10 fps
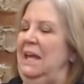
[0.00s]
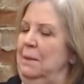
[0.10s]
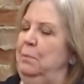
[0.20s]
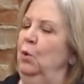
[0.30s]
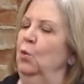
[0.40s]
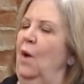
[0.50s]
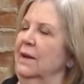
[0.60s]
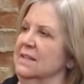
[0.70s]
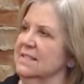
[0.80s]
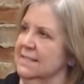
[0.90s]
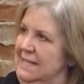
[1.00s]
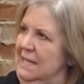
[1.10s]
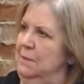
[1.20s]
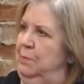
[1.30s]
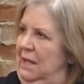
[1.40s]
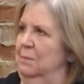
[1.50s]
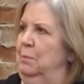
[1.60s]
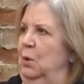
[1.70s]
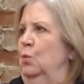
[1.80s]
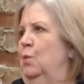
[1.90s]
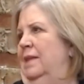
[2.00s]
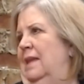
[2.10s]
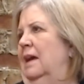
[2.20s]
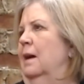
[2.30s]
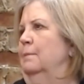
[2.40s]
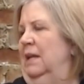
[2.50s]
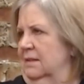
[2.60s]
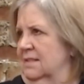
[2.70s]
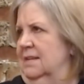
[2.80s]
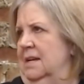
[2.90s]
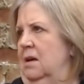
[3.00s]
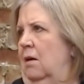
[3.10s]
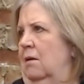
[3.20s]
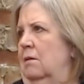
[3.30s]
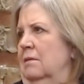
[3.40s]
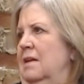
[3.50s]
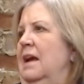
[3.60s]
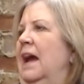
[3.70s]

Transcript: People want to see people when they come into City Hall.